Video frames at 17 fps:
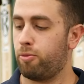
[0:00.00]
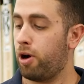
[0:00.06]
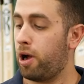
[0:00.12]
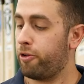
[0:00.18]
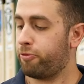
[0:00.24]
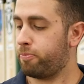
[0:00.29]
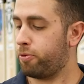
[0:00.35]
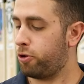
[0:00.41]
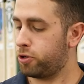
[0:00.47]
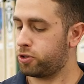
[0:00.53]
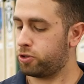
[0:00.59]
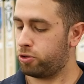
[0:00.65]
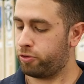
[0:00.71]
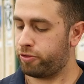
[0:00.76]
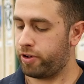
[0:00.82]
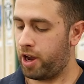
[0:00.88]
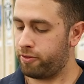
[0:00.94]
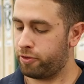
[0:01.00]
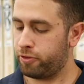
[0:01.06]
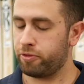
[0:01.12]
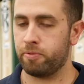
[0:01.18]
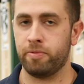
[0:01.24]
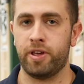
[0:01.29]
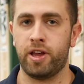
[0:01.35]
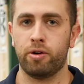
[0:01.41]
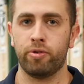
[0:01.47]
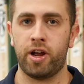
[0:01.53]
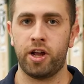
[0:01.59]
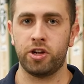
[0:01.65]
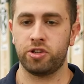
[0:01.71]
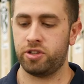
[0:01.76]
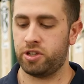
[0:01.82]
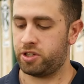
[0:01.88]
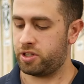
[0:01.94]
My personal favorite from their
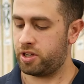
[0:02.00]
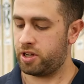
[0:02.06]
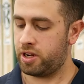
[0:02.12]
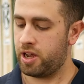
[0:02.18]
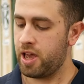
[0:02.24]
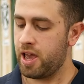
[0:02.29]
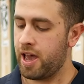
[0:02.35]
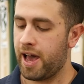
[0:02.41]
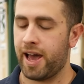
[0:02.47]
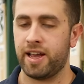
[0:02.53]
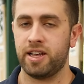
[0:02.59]
range this year